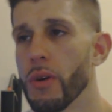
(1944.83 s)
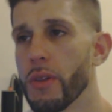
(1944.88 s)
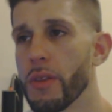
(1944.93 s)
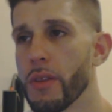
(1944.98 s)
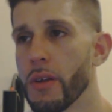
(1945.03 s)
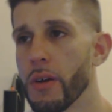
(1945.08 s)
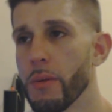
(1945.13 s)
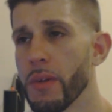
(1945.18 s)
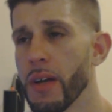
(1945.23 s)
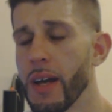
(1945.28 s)

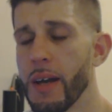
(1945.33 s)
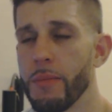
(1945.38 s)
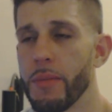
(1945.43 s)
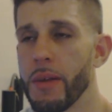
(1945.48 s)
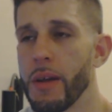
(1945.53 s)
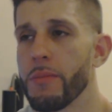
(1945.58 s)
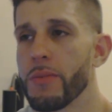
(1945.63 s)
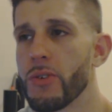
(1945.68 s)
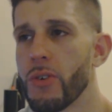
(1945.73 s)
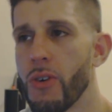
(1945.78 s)

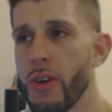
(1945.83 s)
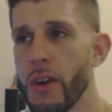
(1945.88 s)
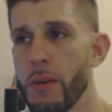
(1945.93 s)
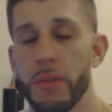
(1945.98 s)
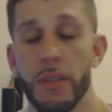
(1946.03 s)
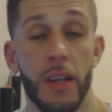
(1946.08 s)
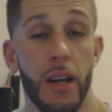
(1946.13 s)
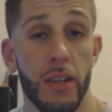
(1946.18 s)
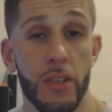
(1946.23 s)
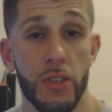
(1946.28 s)
I'm sorry,
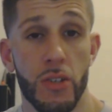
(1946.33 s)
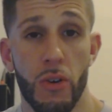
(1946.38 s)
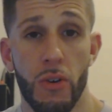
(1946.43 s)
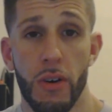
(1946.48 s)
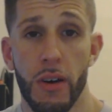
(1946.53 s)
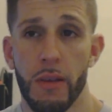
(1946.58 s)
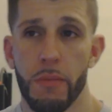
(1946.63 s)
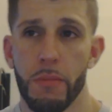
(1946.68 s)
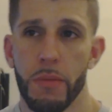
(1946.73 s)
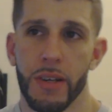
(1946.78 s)
but not
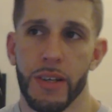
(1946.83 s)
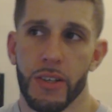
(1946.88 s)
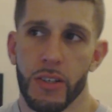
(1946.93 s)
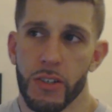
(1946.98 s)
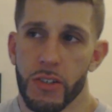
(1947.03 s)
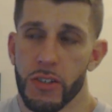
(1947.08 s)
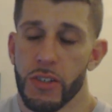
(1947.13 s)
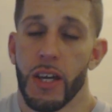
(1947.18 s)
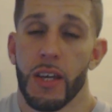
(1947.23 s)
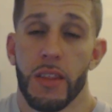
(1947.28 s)
sorry, but
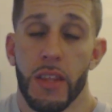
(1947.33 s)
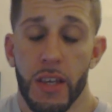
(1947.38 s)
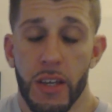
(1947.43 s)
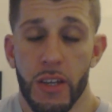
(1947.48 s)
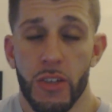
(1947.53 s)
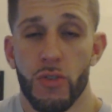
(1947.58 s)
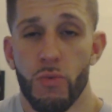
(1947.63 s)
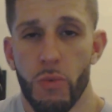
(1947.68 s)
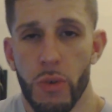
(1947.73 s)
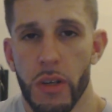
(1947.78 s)
it's because I
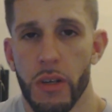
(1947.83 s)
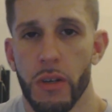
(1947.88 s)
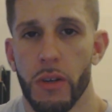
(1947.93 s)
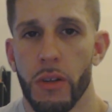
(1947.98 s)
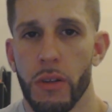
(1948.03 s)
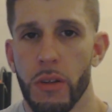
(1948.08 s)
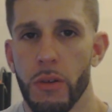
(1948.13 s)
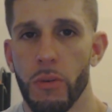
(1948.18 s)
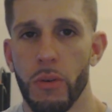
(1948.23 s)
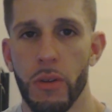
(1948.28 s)
think it's
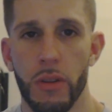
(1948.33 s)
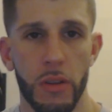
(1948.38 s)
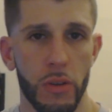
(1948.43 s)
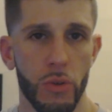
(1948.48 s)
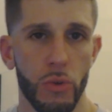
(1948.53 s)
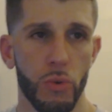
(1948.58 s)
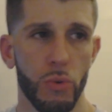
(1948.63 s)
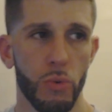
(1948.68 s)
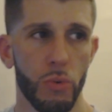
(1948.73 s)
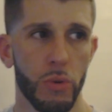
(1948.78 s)
real with a
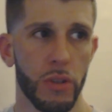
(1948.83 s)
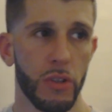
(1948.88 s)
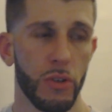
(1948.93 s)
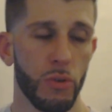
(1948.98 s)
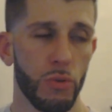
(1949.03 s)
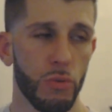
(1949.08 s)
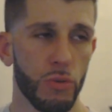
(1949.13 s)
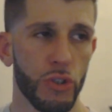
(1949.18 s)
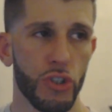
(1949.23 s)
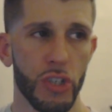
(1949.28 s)
new
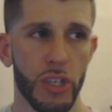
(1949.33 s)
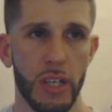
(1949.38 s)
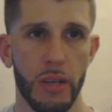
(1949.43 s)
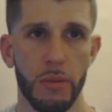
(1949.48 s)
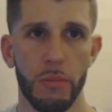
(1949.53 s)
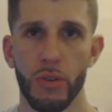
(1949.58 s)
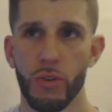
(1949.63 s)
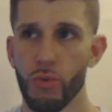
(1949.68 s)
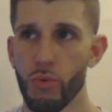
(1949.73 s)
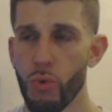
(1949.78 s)

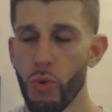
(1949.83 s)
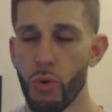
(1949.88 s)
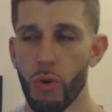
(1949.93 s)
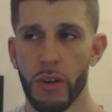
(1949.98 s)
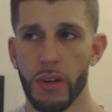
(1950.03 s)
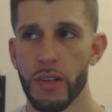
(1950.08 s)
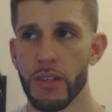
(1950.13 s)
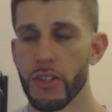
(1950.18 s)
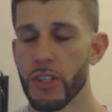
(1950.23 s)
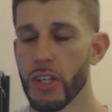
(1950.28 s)
regime, a new
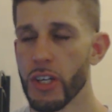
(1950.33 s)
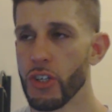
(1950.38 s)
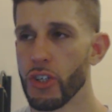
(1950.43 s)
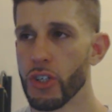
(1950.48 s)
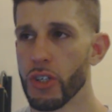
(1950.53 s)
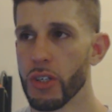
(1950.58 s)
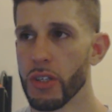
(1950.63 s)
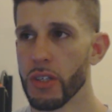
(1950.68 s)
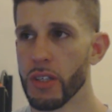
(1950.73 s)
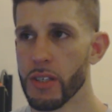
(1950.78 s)

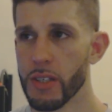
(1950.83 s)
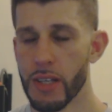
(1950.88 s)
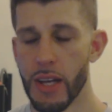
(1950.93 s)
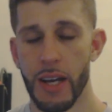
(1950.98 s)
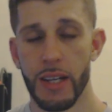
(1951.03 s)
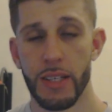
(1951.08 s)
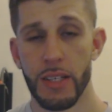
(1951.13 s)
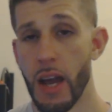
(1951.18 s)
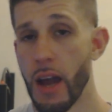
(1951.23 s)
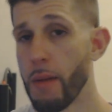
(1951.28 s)
organization. These
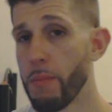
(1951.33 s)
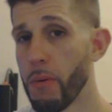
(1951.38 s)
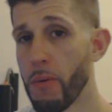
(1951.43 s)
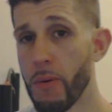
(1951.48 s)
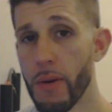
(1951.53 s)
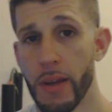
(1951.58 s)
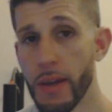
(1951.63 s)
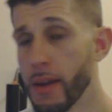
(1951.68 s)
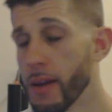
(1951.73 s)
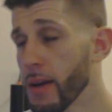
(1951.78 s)
guys
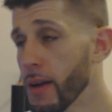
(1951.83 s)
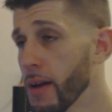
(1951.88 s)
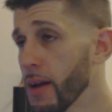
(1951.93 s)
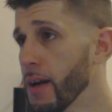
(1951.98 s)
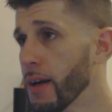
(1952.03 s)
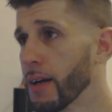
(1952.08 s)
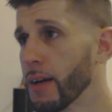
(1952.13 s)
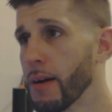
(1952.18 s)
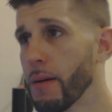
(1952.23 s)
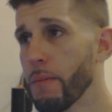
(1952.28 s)
operate
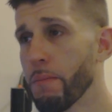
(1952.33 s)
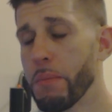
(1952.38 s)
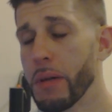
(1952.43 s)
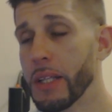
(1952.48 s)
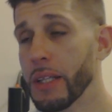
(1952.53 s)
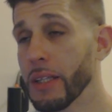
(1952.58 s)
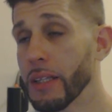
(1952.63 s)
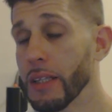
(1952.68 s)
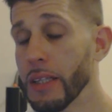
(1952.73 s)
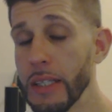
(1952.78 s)

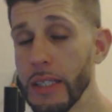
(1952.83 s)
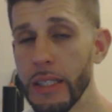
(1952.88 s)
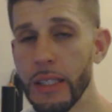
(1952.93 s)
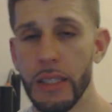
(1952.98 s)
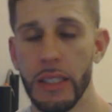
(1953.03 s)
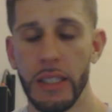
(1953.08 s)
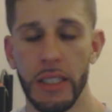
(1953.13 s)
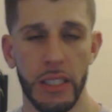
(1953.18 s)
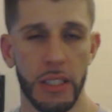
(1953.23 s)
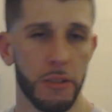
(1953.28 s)

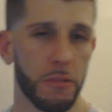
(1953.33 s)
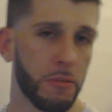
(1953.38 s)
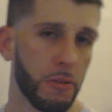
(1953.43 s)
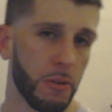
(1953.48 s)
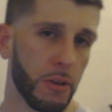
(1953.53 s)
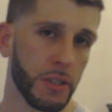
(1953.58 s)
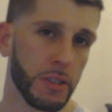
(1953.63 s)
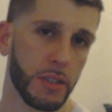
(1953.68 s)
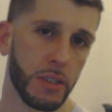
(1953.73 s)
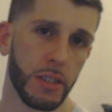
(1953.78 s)
completely
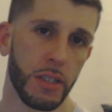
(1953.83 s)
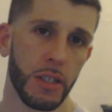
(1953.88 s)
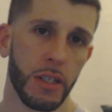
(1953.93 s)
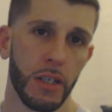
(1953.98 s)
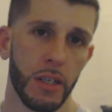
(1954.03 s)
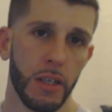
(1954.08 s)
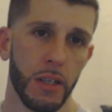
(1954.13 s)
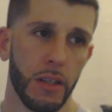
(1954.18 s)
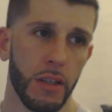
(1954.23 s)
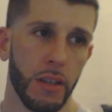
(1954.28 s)
different
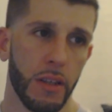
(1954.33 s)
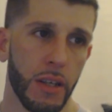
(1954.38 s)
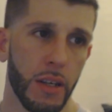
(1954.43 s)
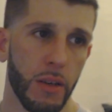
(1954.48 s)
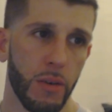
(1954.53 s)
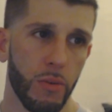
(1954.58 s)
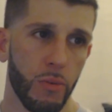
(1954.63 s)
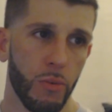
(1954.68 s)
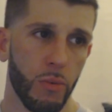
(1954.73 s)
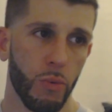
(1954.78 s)

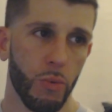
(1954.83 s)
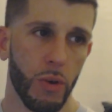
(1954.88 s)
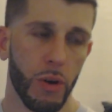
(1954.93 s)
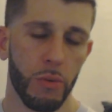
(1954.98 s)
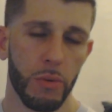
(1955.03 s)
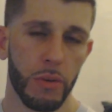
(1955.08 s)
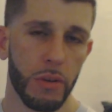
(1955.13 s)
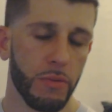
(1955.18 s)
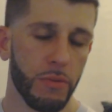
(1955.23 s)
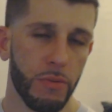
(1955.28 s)
than
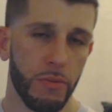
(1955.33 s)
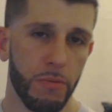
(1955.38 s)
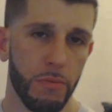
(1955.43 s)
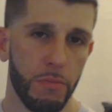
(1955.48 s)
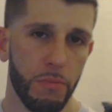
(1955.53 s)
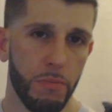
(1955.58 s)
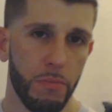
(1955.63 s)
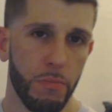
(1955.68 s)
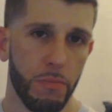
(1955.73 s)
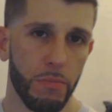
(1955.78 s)
what we've
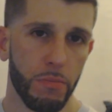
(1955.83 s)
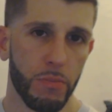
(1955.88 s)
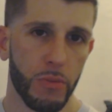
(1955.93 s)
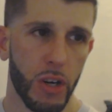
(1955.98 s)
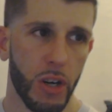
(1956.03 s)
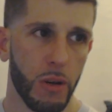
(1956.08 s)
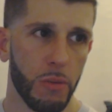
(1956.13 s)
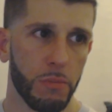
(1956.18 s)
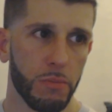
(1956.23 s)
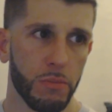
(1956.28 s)

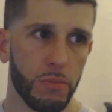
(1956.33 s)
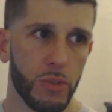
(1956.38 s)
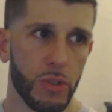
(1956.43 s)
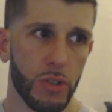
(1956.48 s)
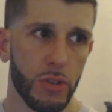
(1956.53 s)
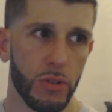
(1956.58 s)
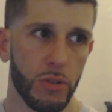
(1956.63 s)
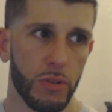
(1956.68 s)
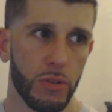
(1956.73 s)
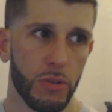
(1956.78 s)
come
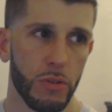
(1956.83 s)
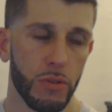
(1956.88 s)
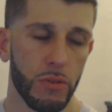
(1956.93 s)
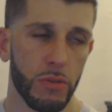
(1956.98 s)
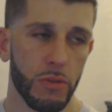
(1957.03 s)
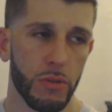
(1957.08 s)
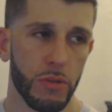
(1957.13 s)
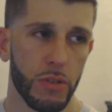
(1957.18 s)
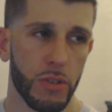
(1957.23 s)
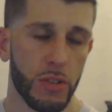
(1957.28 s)

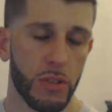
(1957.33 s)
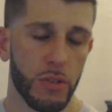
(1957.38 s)
to